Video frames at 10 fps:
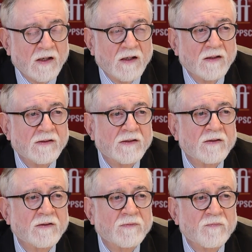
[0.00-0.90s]
And
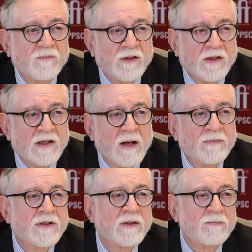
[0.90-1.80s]
so, the
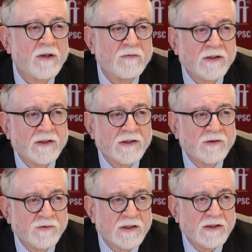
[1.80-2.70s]
capital power that
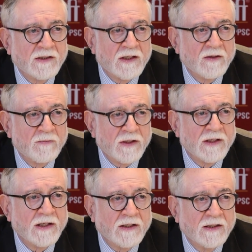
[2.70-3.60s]
you said, they have
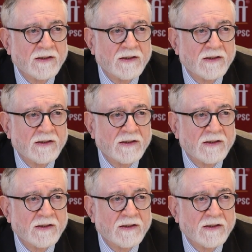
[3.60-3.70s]
money.